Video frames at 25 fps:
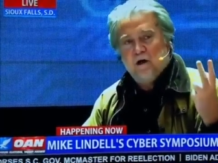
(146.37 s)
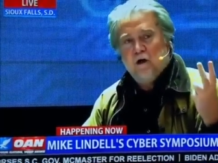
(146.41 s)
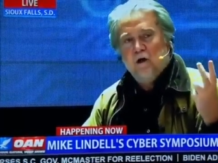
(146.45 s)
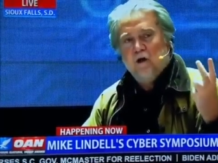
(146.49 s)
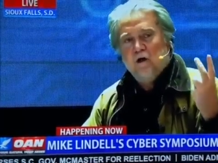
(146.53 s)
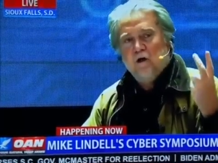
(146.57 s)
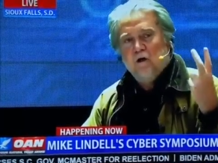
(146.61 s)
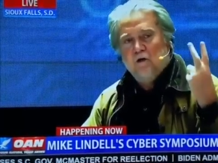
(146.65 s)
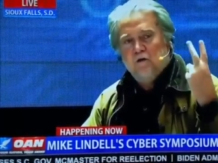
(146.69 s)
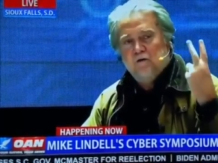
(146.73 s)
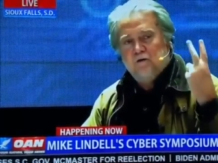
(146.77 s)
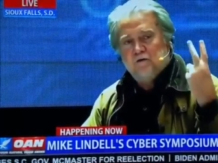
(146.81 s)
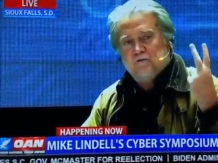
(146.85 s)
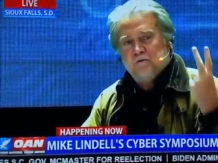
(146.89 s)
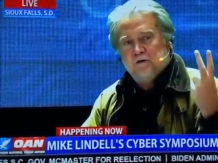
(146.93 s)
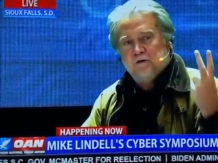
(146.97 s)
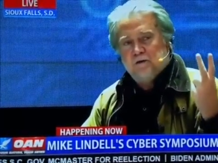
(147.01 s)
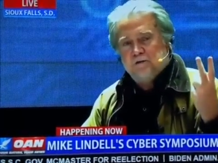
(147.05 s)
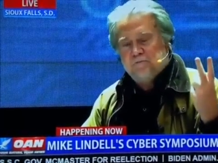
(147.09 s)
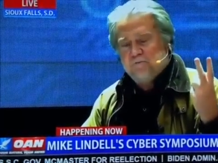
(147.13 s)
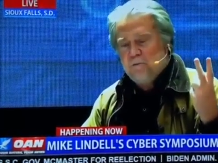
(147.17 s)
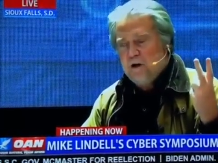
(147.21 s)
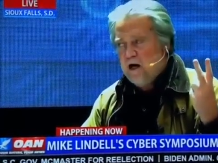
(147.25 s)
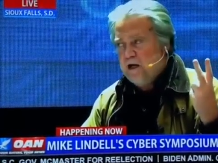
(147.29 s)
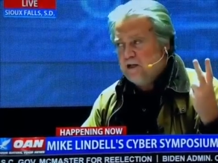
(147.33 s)
Who's
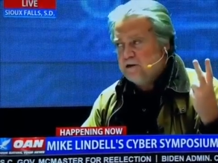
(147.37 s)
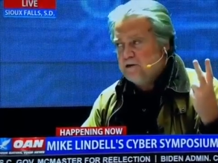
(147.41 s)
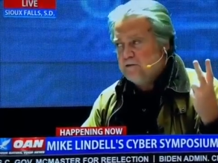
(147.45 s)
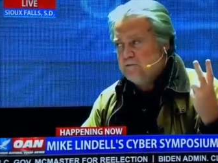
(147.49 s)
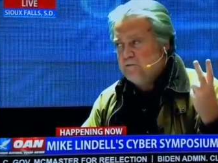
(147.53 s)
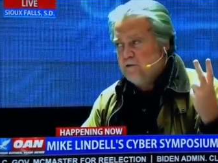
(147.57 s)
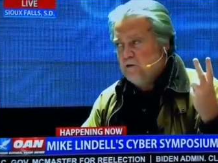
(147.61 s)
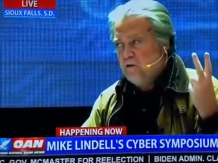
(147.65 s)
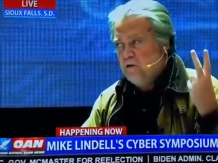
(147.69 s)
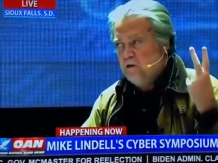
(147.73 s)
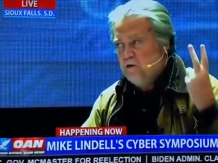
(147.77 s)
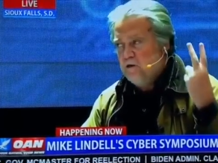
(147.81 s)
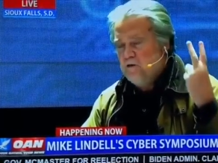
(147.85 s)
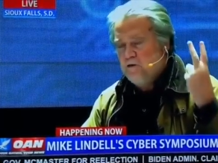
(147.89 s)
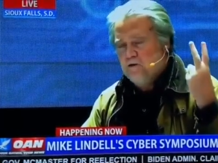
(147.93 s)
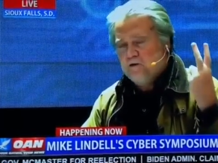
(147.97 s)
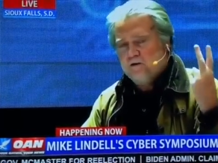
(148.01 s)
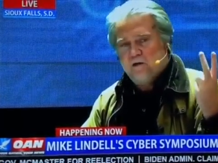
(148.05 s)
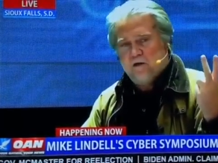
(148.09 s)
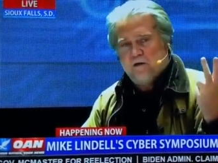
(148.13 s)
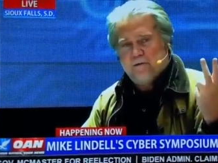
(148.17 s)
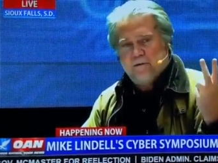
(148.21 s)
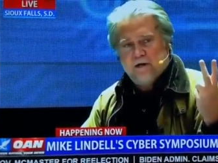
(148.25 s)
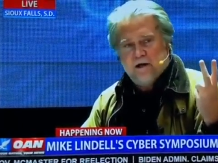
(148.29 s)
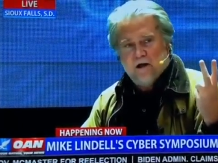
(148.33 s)
responsible and who's
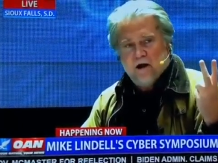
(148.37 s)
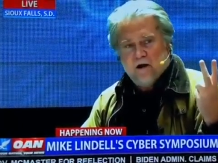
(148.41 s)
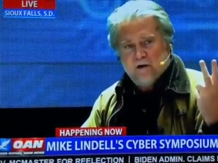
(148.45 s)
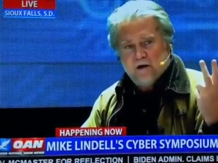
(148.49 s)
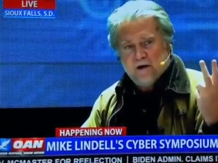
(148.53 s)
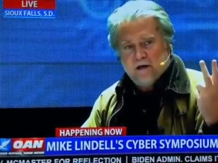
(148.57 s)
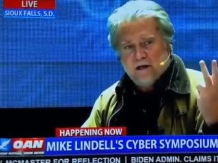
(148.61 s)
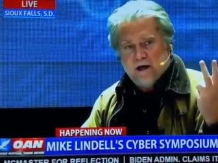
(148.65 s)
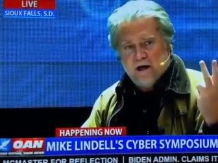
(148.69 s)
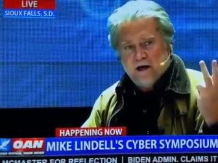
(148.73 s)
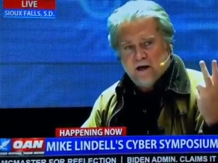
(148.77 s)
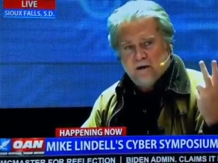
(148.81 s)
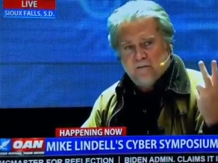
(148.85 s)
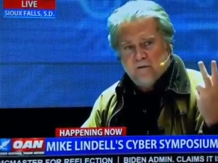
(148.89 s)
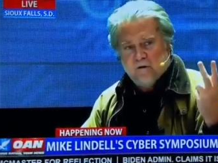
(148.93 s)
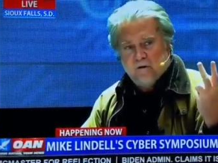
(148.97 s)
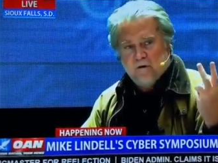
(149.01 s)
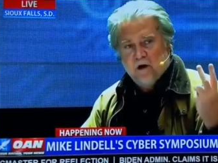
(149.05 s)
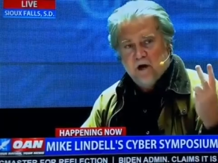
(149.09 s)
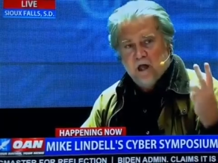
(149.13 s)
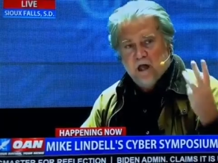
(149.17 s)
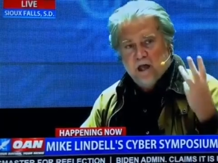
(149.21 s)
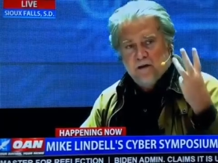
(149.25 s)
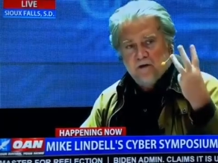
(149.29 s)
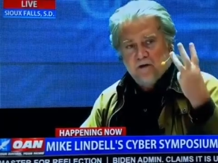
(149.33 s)
going to be held accountable.
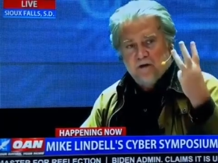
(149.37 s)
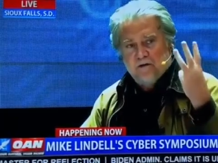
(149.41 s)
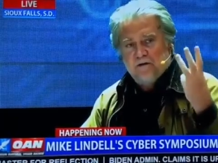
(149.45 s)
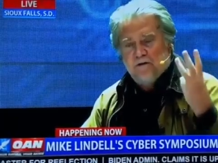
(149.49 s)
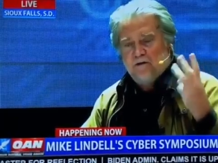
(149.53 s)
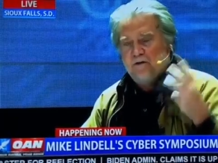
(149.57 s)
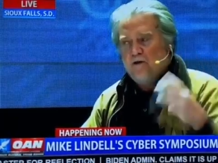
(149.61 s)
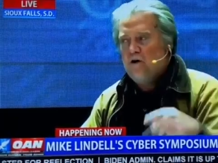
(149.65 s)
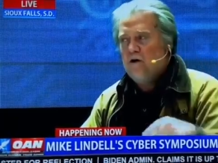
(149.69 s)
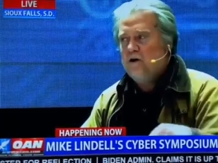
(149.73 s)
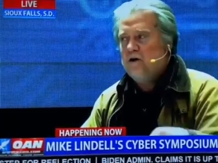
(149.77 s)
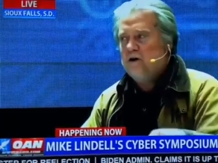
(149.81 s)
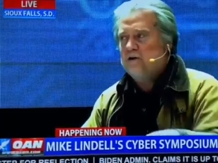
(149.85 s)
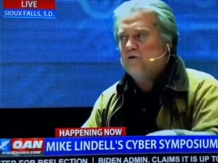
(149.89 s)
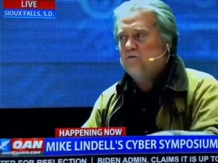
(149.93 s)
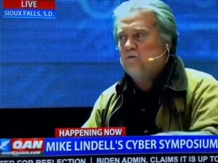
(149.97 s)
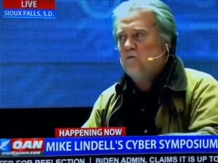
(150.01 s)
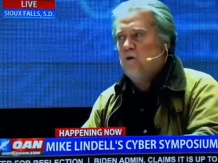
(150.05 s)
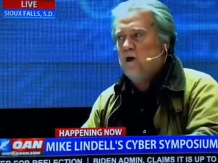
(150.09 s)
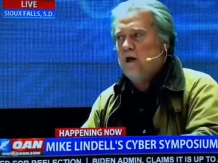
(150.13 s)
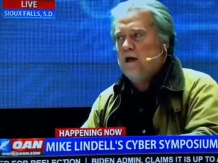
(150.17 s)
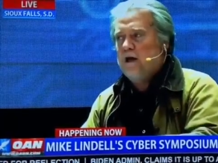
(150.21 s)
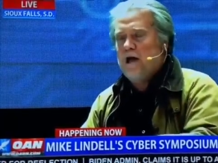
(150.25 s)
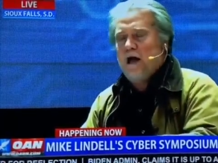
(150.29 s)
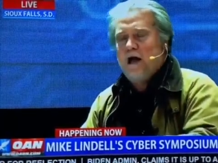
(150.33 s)
And the third is
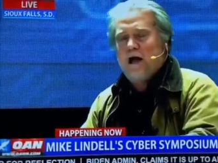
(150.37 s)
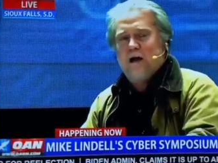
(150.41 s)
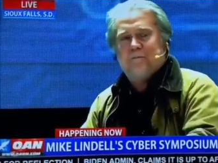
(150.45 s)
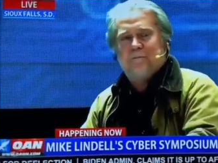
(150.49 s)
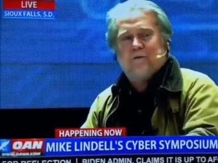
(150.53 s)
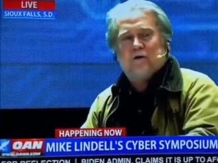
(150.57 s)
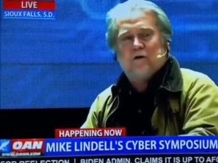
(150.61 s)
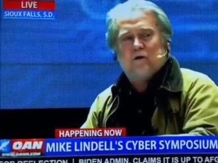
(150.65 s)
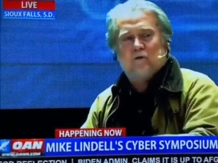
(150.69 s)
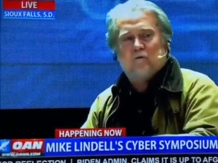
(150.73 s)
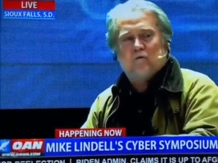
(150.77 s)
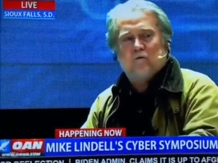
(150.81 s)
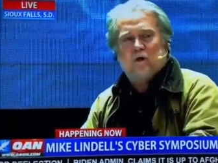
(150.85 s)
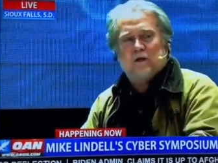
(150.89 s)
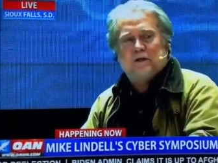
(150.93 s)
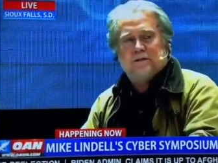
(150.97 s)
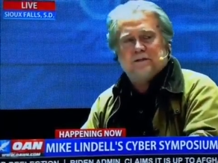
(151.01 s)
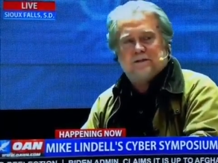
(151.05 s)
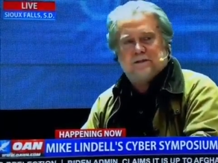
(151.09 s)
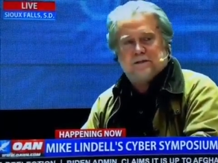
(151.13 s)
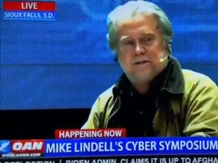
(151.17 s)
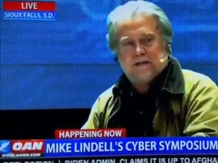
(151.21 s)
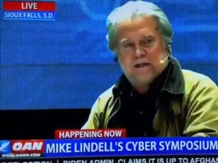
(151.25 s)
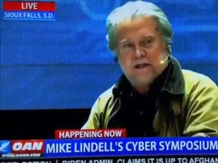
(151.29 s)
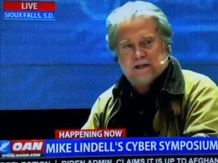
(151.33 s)
what happened on
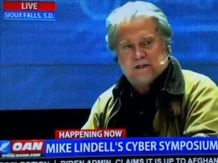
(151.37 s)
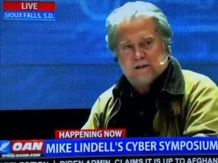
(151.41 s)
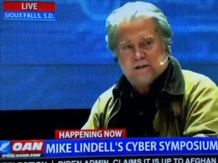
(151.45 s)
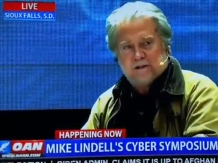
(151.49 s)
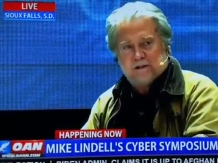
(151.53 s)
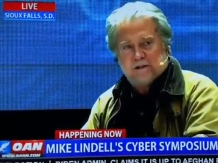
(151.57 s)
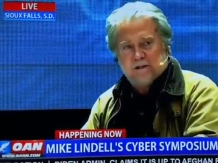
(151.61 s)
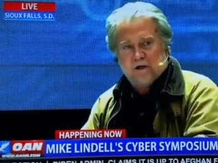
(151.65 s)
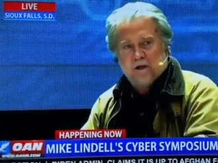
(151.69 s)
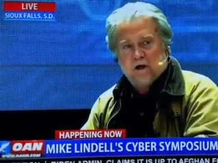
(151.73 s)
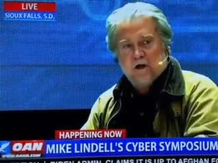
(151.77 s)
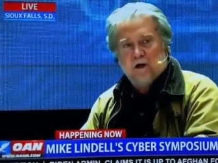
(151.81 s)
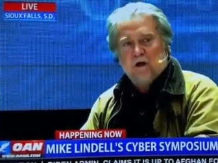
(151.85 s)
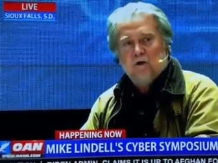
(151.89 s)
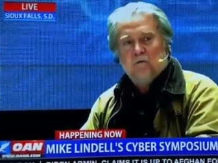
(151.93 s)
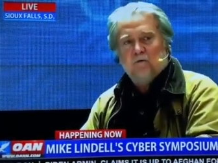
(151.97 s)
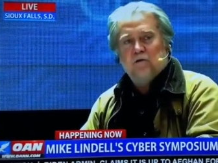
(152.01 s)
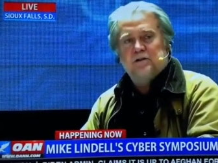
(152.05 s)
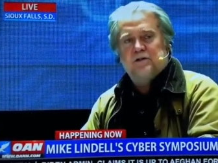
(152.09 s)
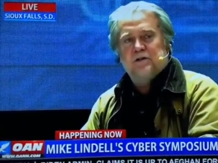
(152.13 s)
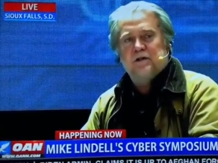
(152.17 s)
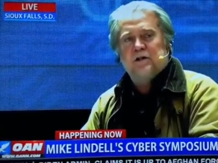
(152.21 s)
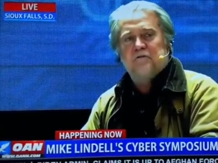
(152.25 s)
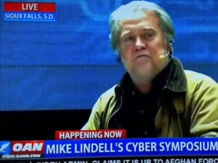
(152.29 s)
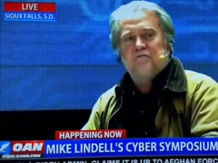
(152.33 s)
1/6.
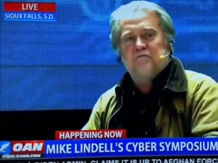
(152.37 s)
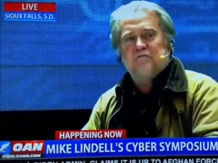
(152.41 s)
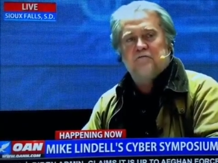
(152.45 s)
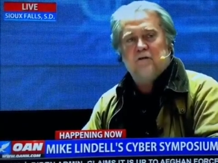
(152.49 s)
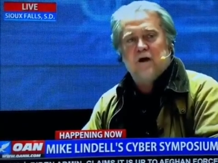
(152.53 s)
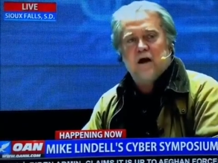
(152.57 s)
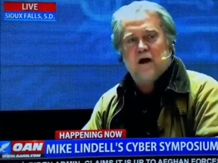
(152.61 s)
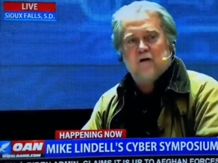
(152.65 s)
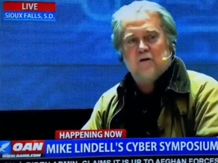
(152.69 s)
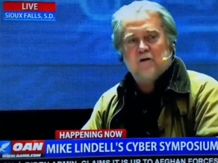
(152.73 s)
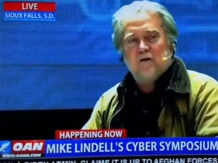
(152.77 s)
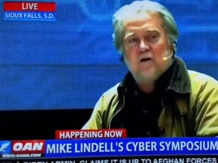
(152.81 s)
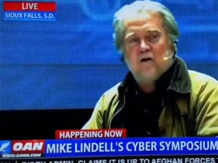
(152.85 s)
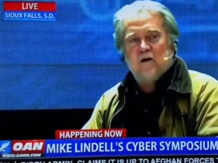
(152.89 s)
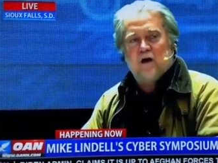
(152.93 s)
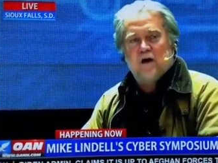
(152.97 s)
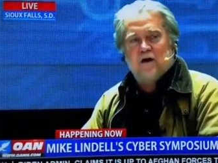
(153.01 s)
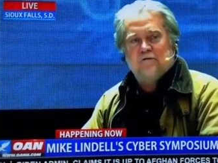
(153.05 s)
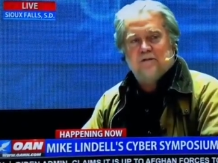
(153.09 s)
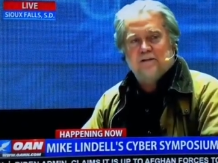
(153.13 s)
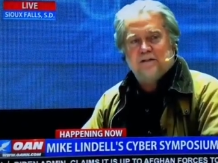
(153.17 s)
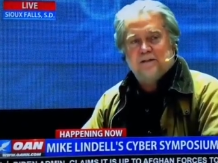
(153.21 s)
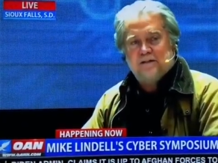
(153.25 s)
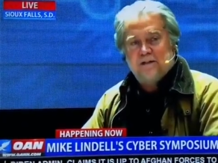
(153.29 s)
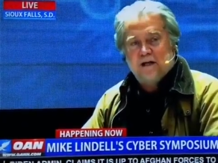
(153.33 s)
Was it a failure
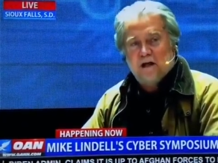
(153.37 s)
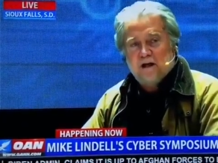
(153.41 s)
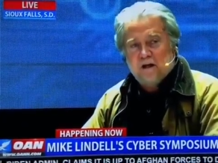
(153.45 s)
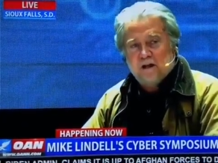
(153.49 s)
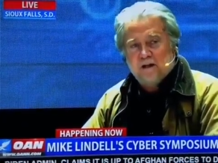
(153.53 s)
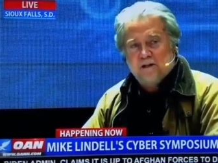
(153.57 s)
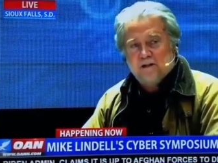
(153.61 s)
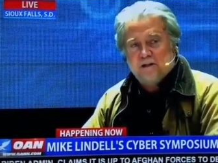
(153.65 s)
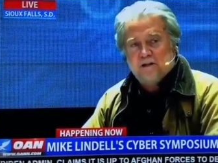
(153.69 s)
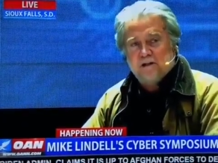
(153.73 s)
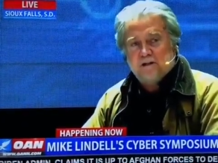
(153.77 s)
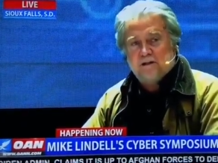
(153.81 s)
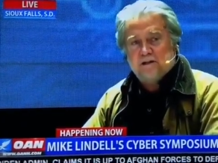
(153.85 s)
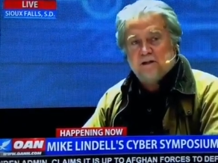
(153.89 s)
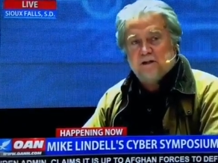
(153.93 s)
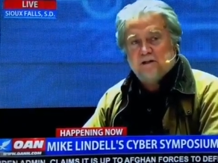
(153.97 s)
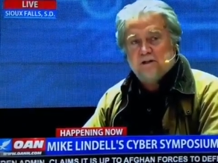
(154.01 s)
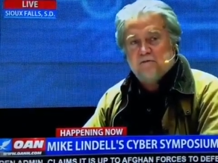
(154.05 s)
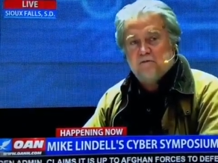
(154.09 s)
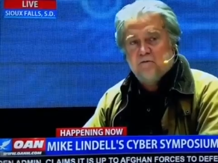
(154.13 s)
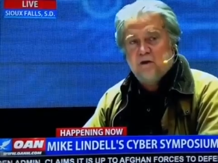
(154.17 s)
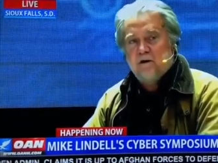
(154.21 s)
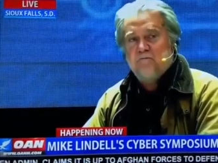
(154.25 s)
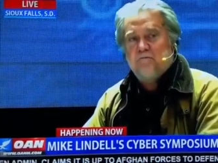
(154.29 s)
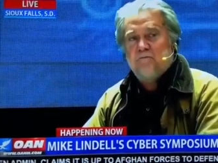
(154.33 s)
of intelligence
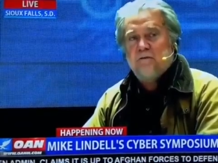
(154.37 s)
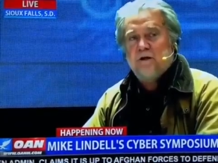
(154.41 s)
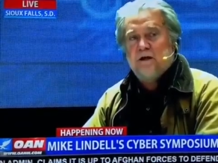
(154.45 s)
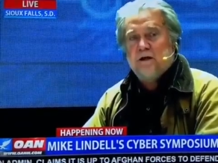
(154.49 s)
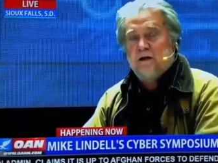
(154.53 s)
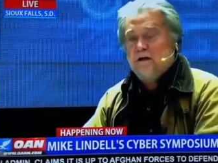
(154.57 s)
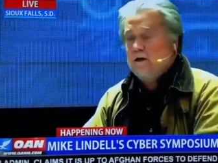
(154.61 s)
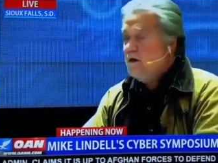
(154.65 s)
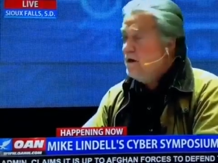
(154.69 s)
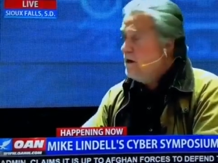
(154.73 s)
as we've been